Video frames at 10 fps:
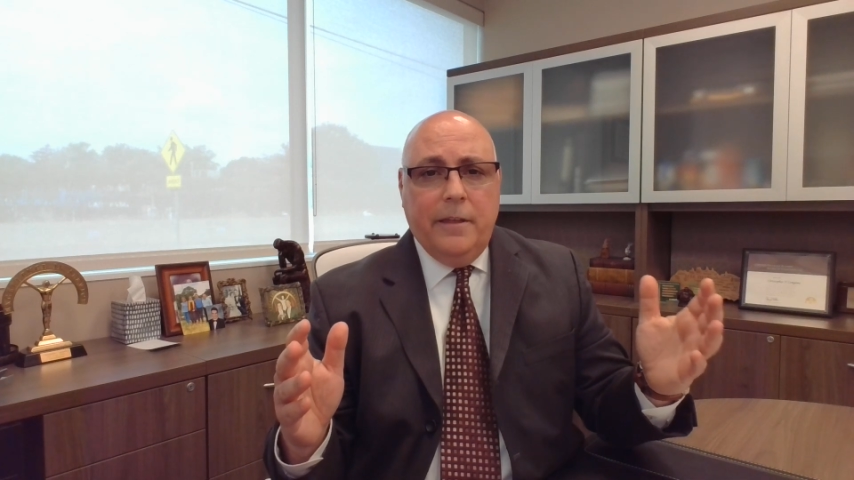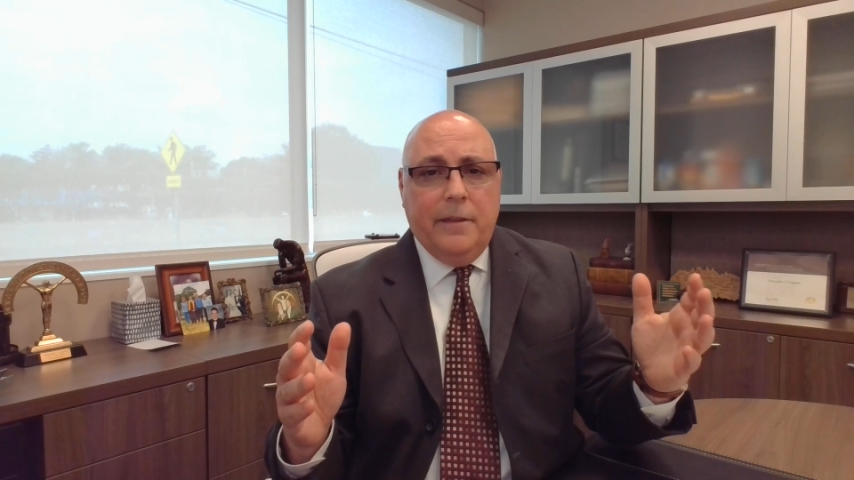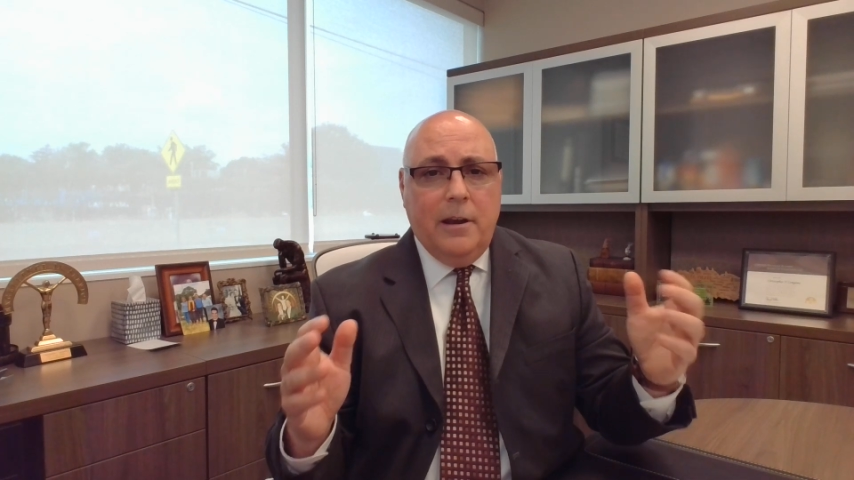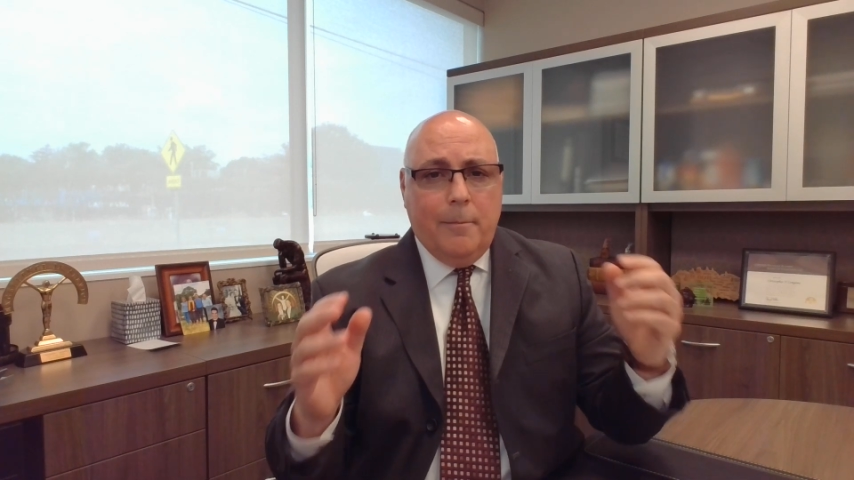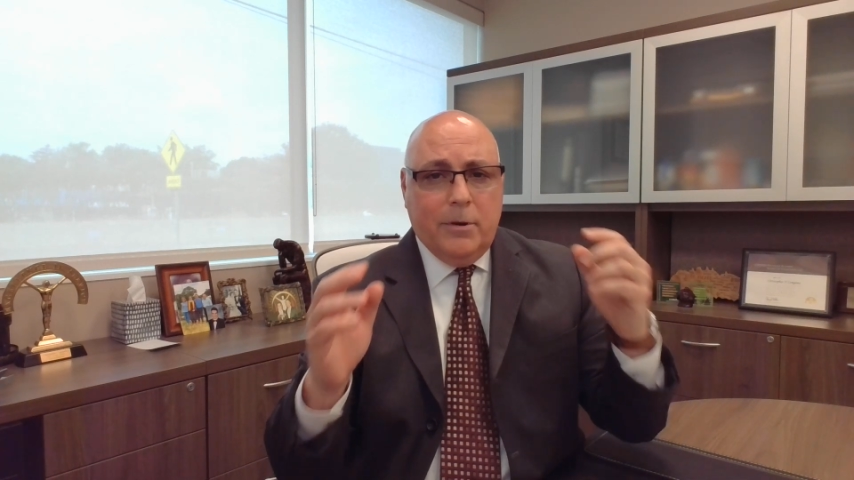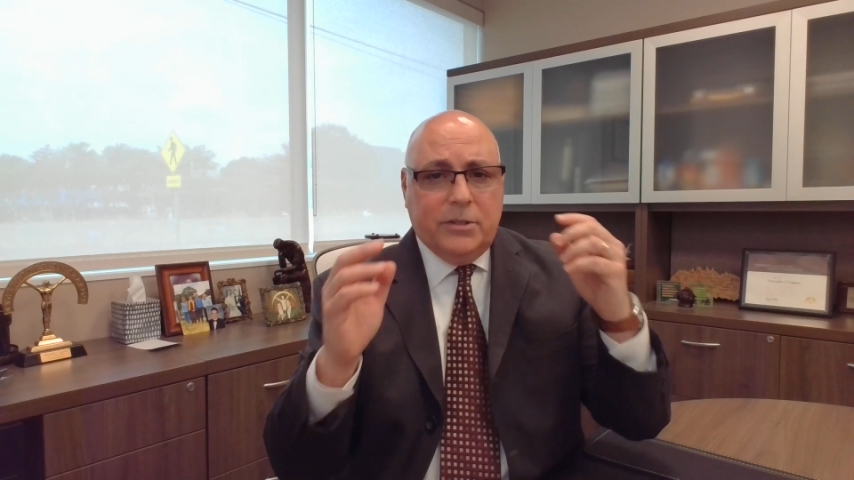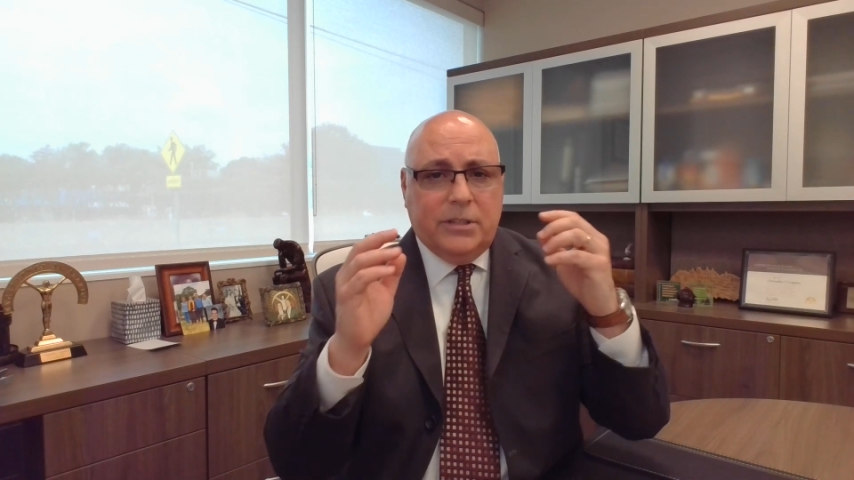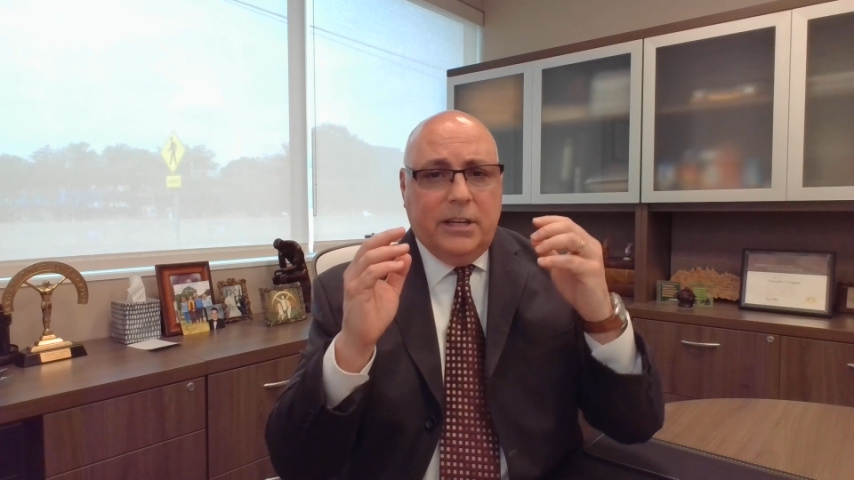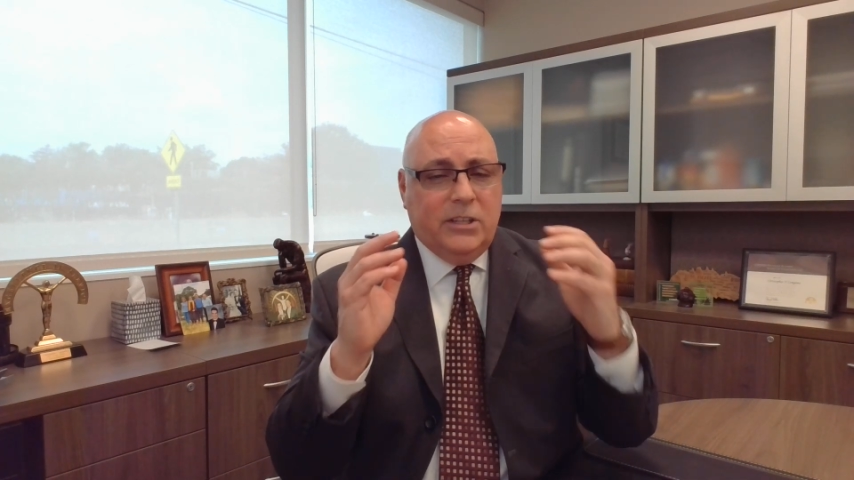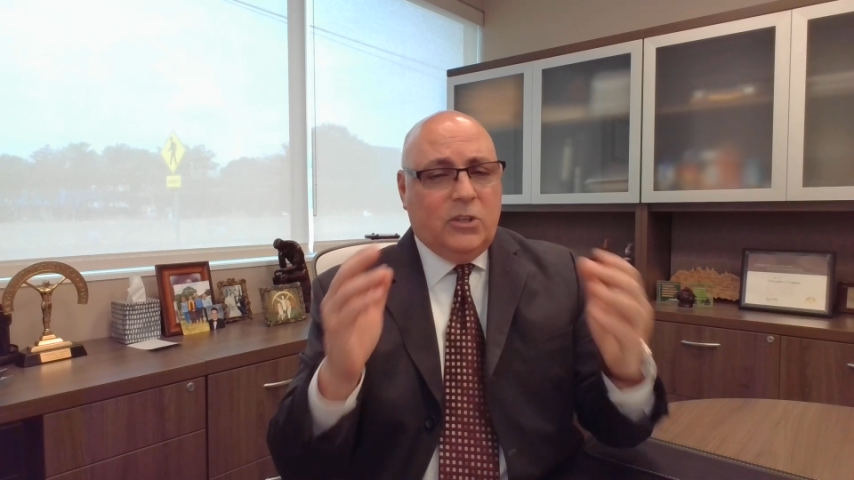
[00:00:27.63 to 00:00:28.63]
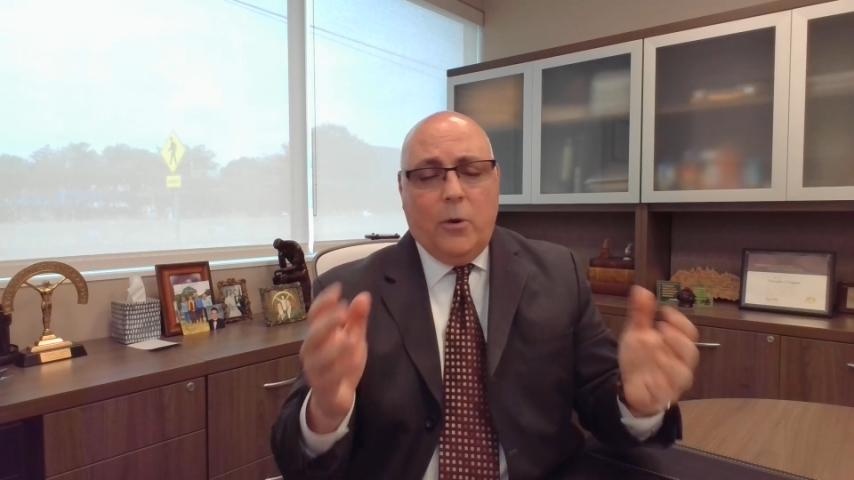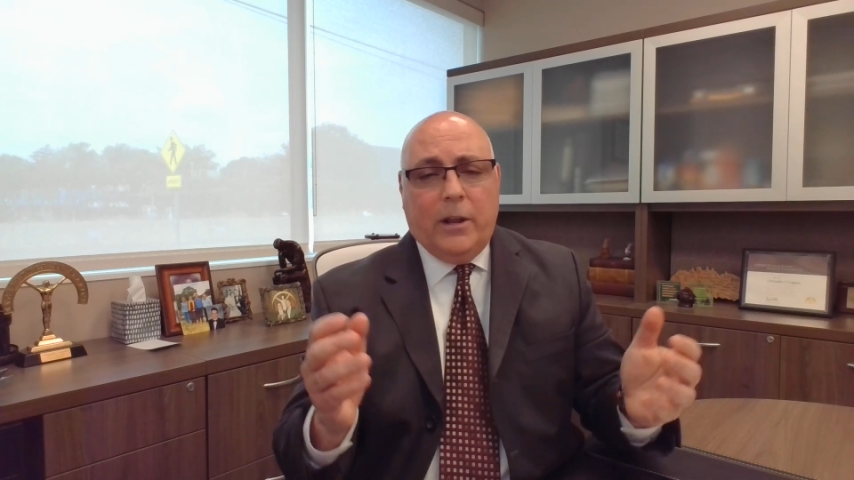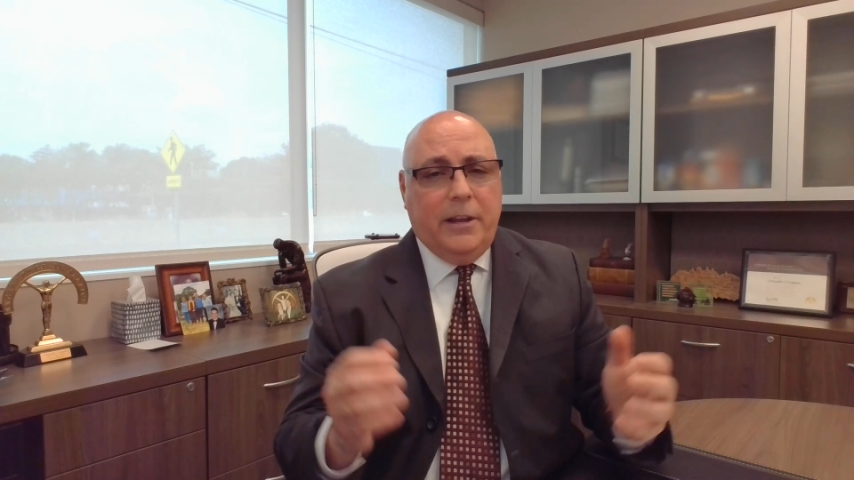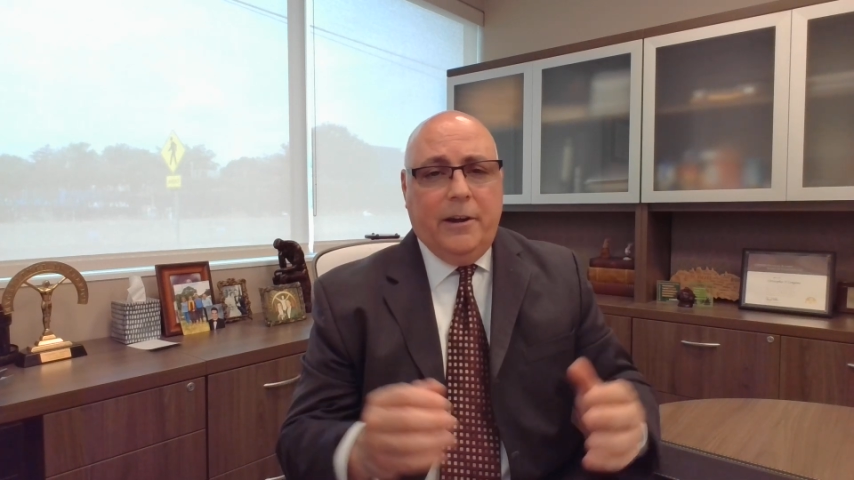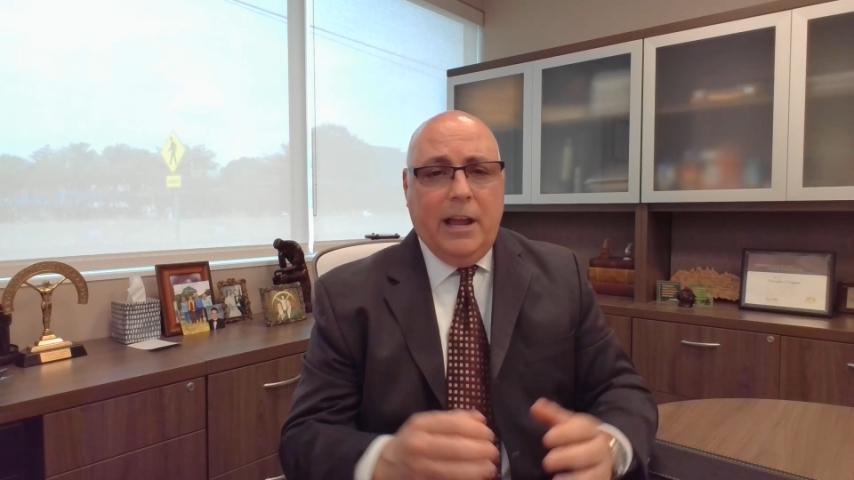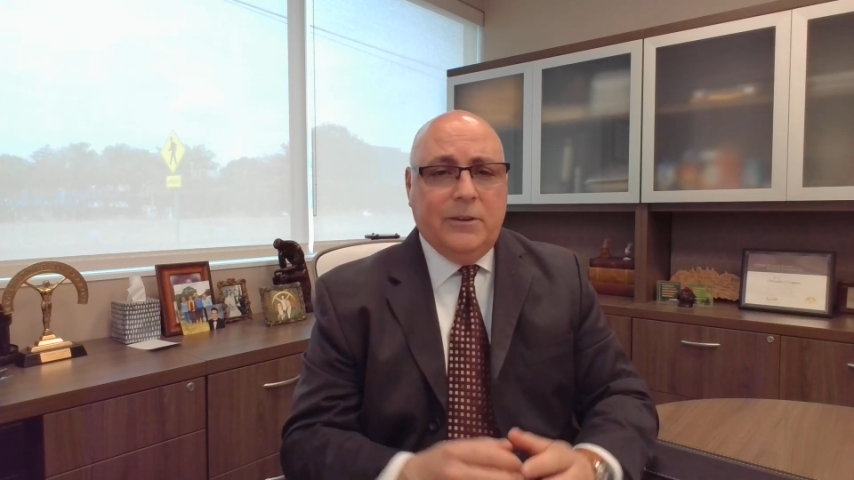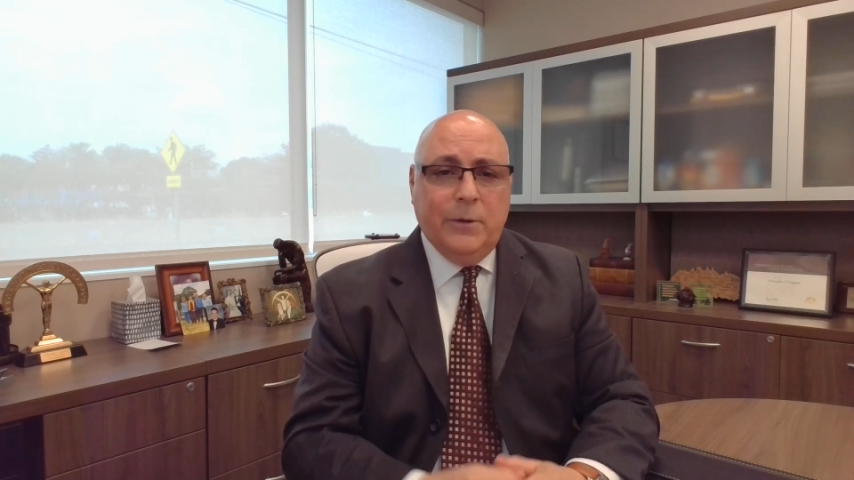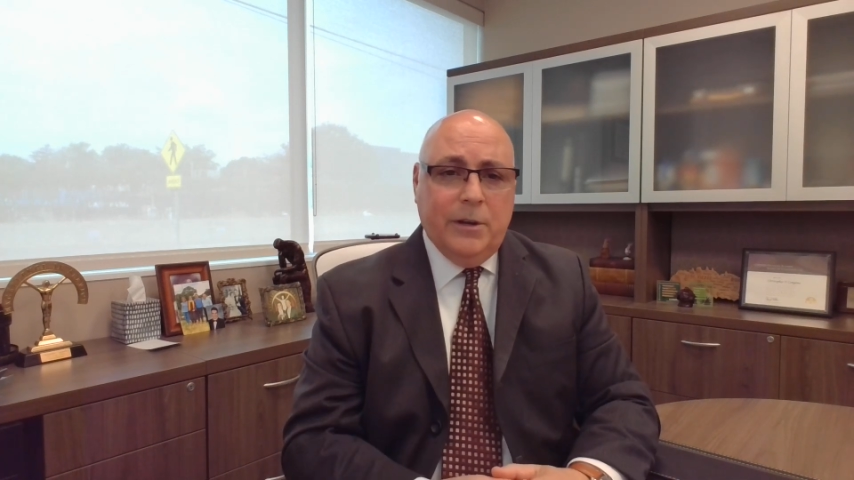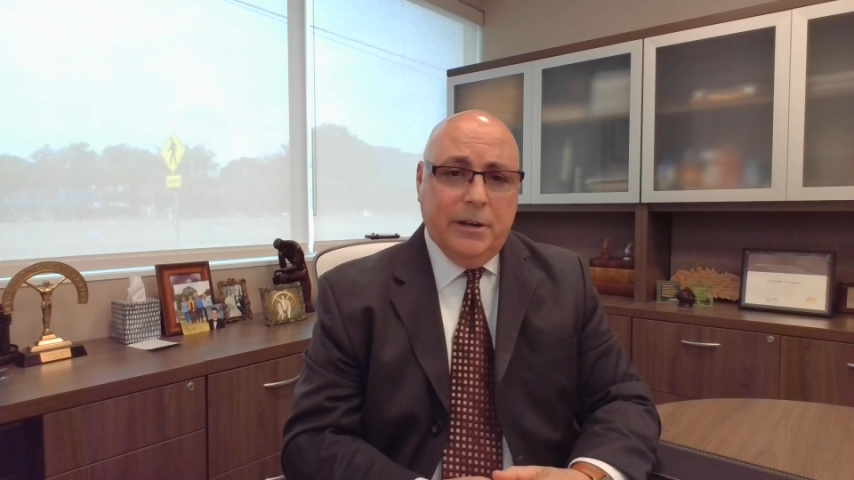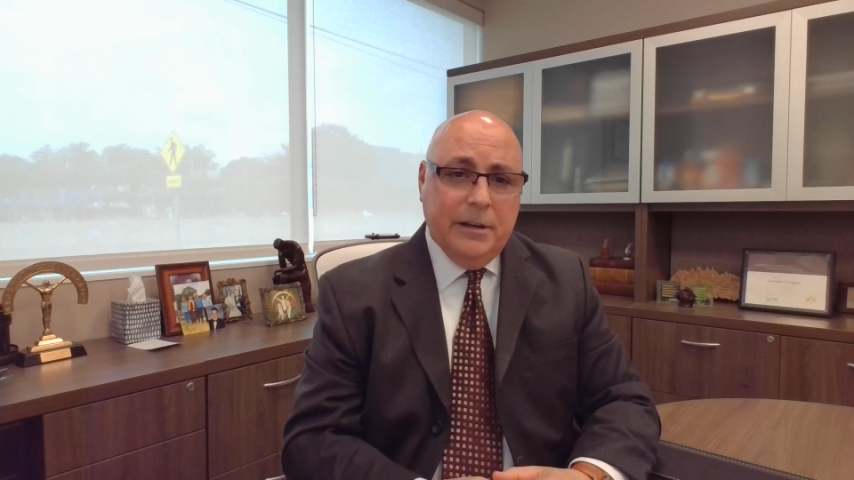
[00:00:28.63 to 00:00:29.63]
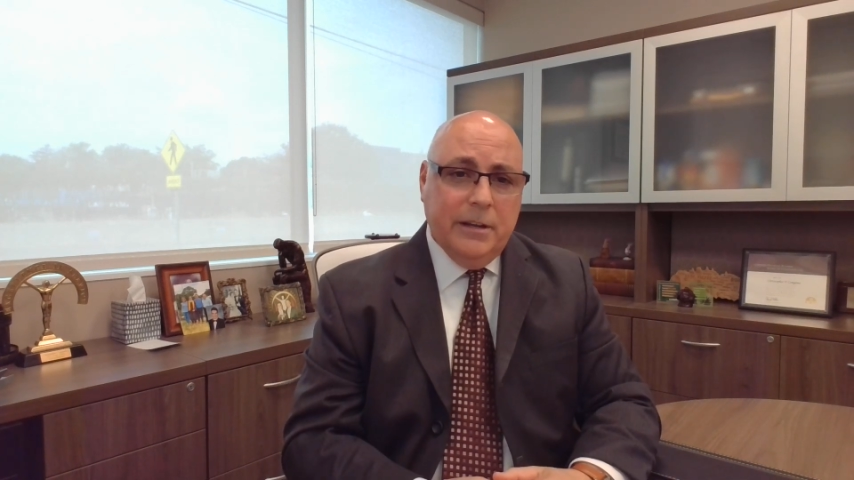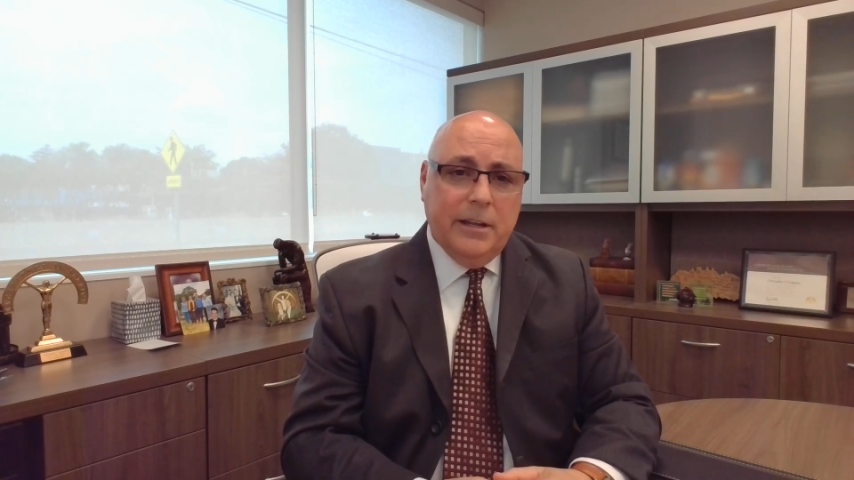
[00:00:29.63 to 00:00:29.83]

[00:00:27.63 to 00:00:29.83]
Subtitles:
the numbers historically are not too good.